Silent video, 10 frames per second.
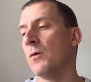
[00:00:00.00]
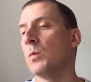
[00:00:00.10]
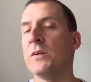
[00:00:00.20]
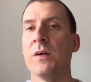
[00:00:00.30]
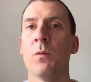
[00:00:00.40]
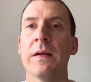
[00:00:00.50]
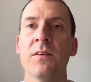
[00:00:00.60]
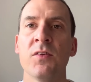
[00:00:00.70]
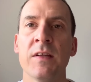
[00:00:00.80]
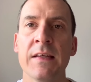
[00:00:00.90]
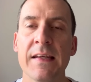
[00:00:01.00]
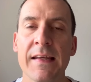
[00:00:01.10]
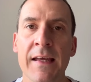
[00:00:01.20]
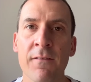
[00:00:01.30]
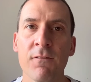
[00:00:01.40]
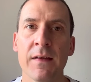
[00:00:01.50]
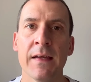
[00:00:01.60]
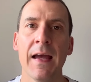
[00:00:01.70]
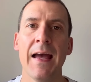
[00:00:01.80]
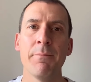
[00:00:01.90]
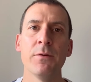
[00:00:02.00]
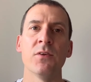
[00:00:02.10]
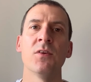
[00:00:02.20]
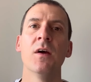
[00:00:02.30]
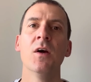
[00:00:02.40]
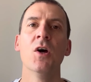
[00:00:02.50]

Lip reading: we shall wait and see if it happens.